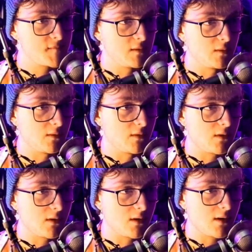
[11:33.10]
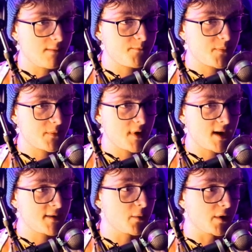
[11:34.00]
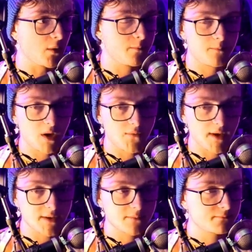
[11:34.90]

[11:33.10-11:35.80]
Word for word: Oop. And there we go. Perfect.